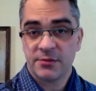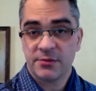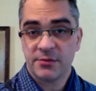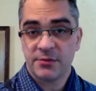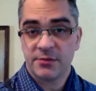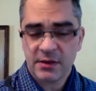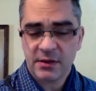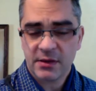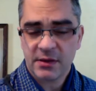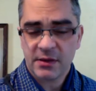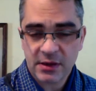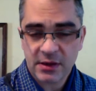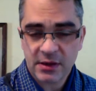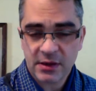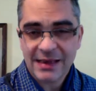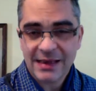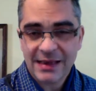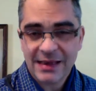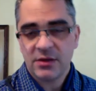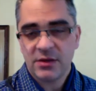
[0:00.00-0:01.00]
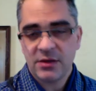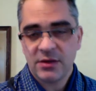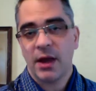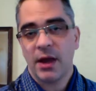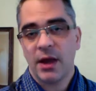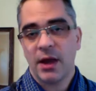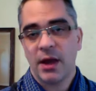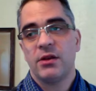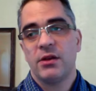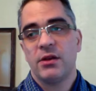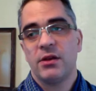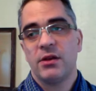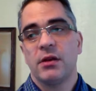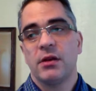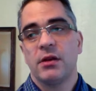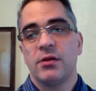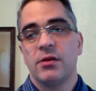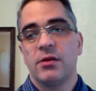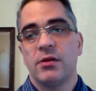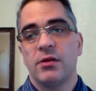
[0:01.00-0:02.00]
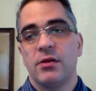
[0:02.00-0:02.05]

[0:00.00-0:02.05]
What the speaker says: But this is an easy way that you can